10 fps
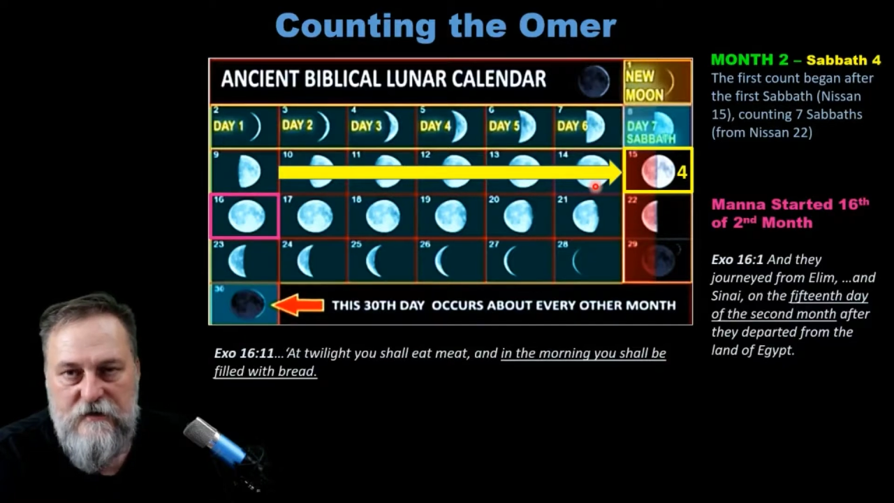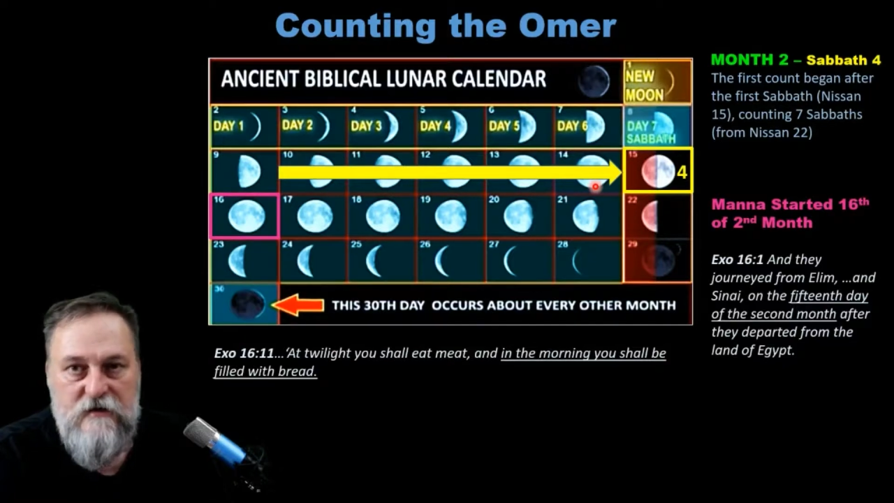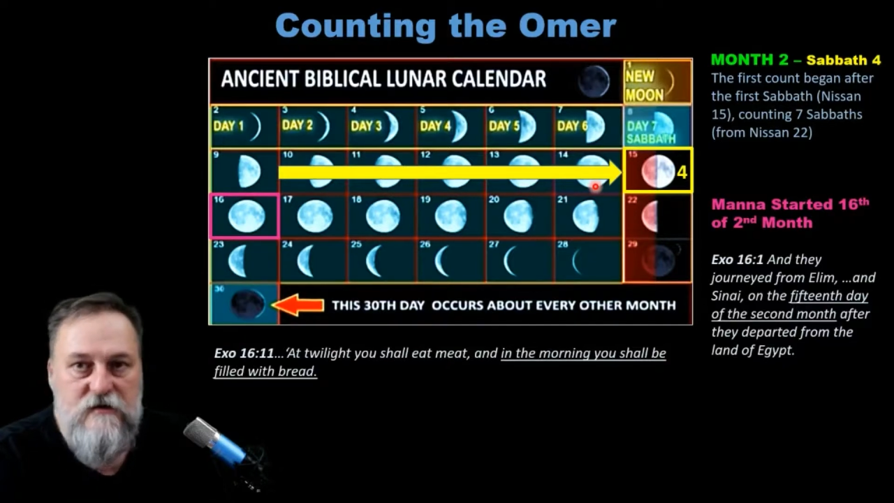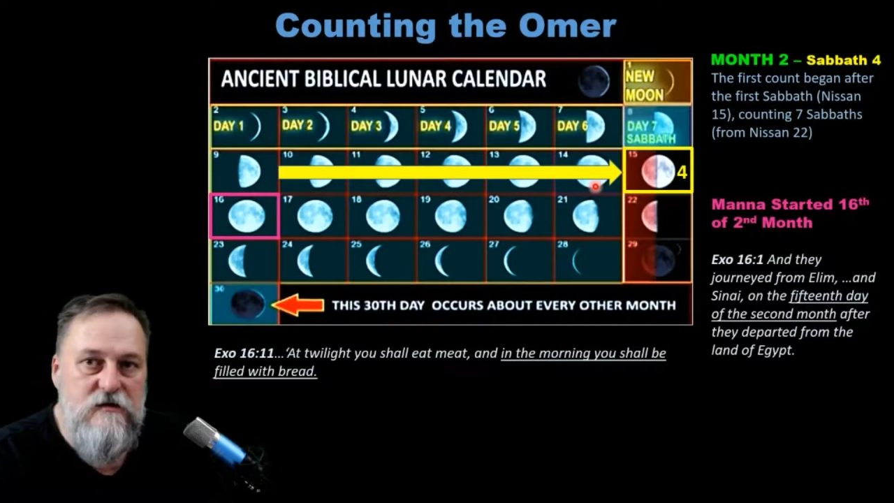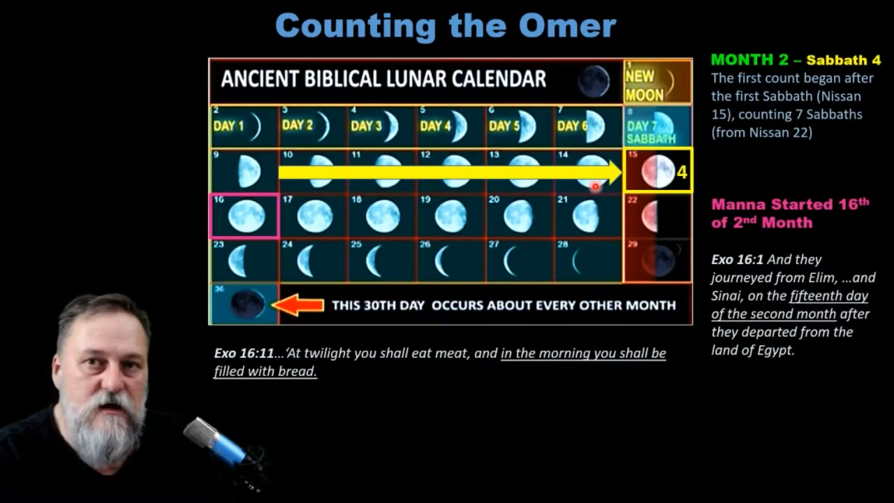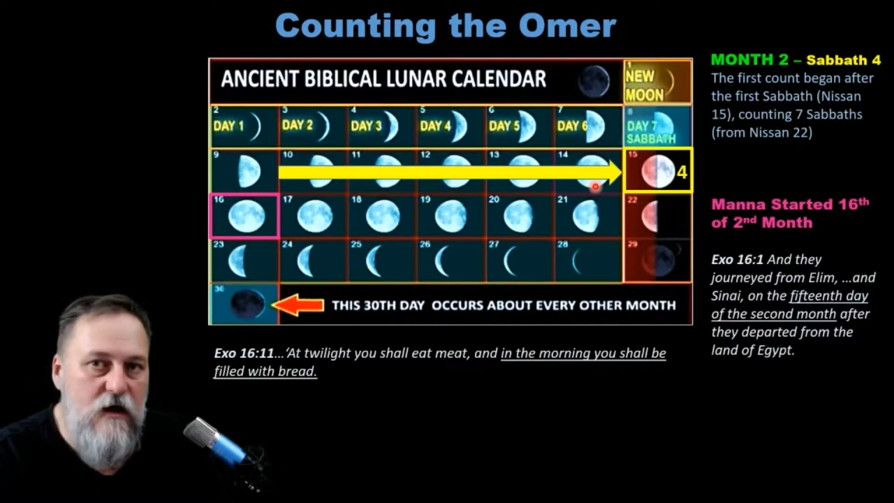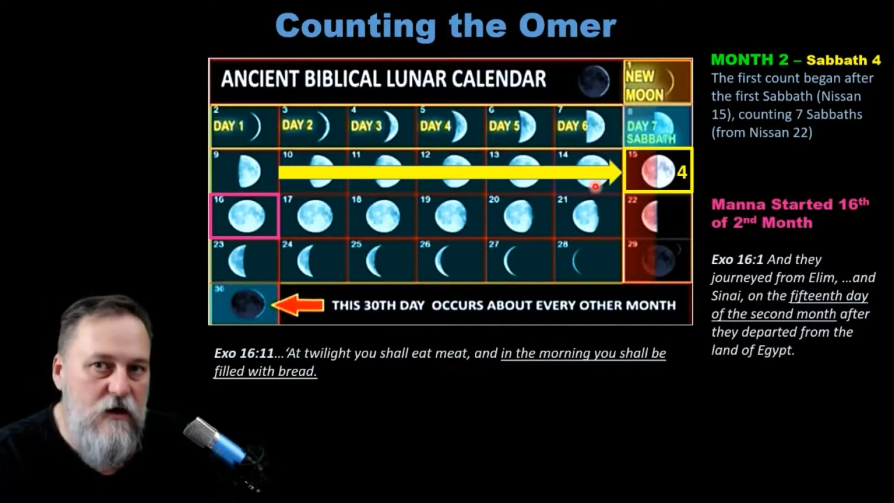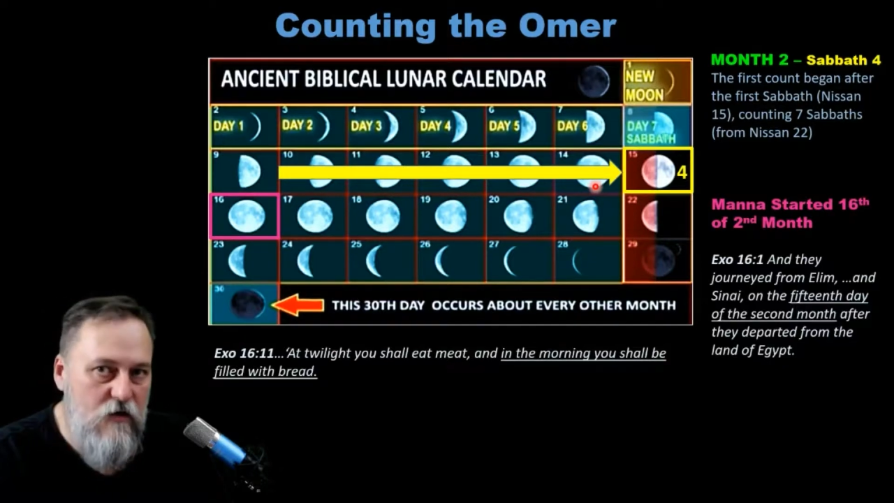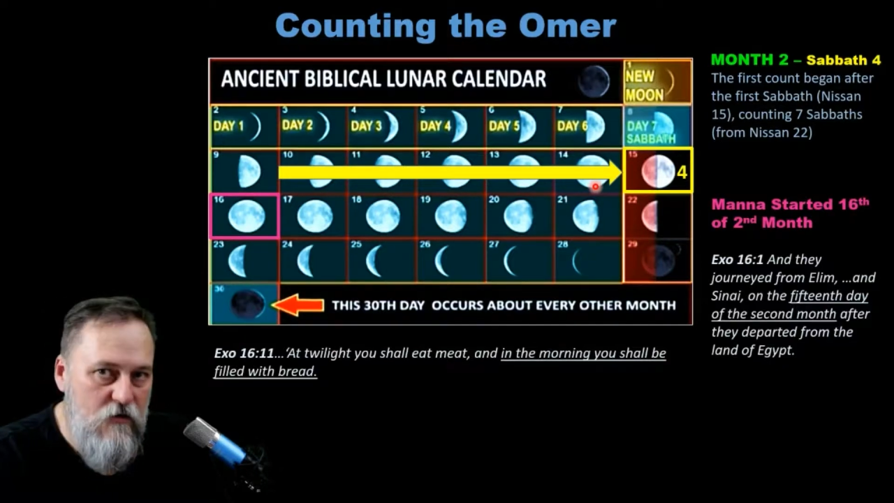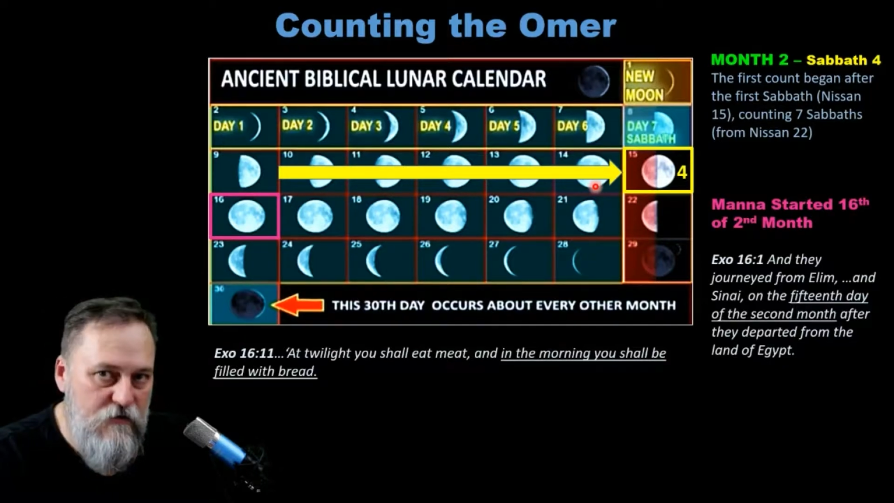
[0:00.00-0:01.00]
the
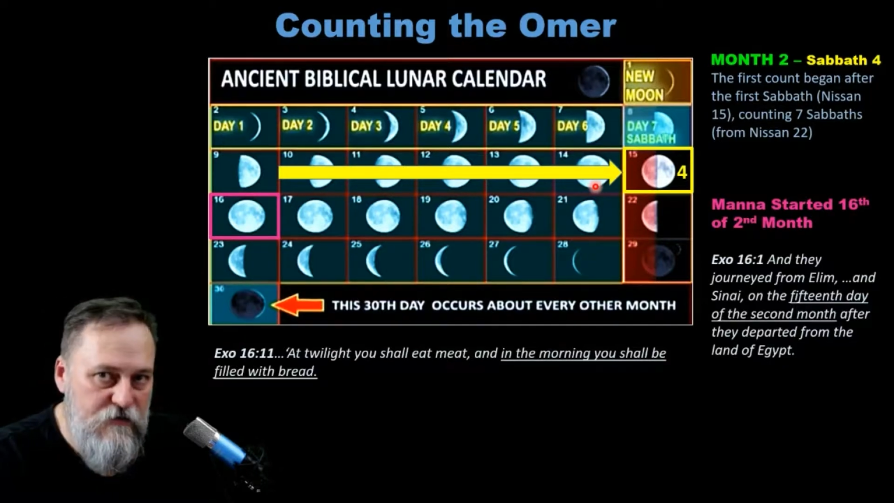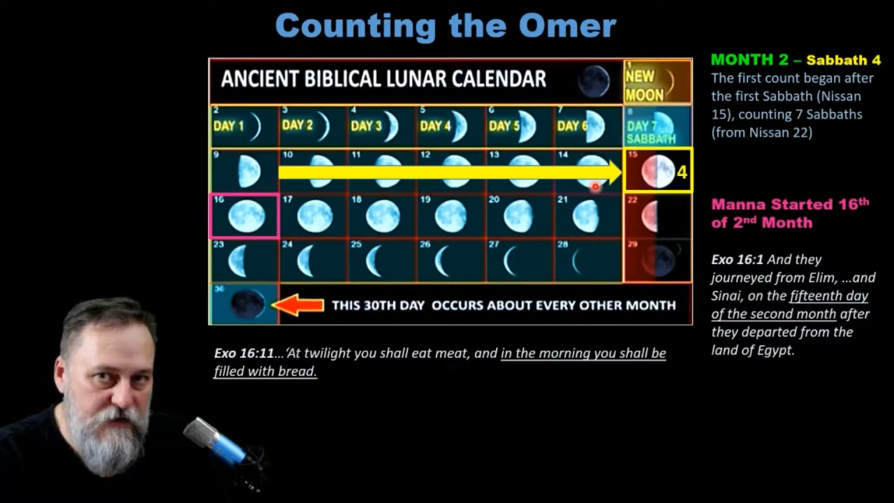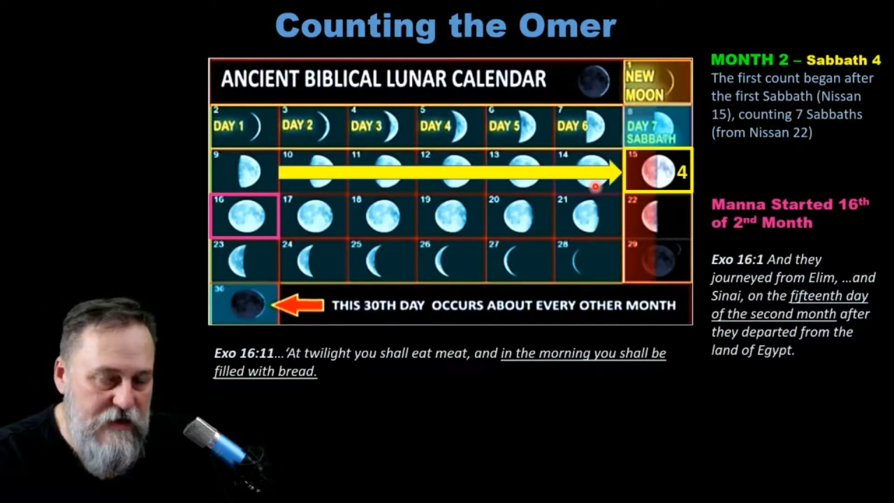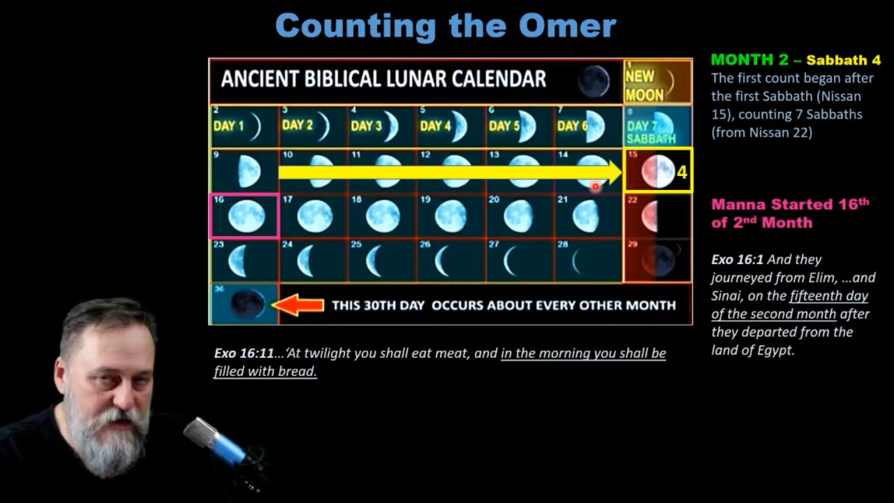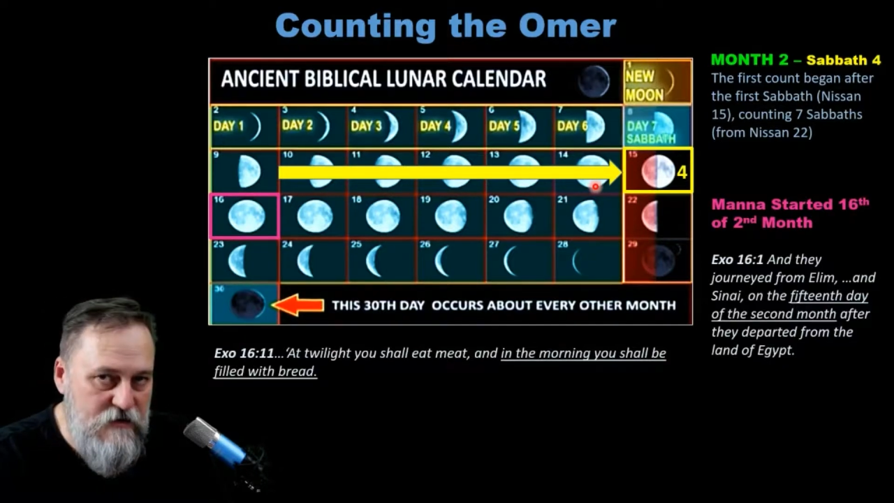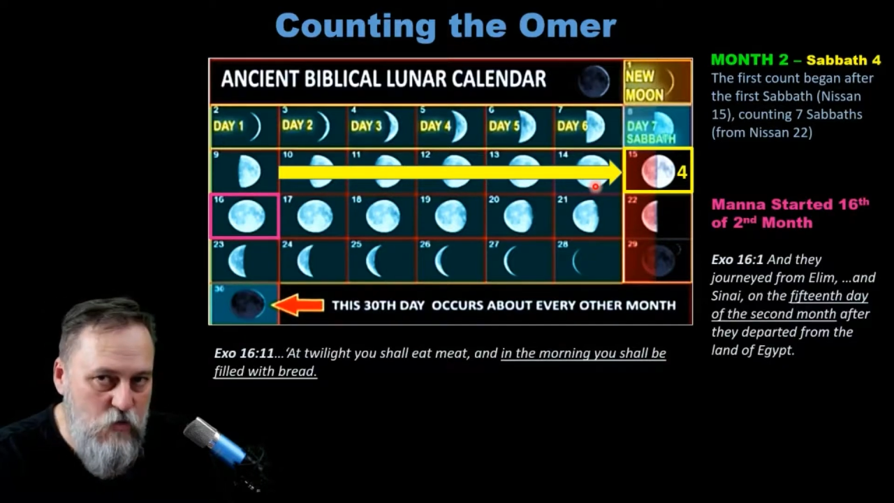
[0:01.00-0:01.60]
starting of the next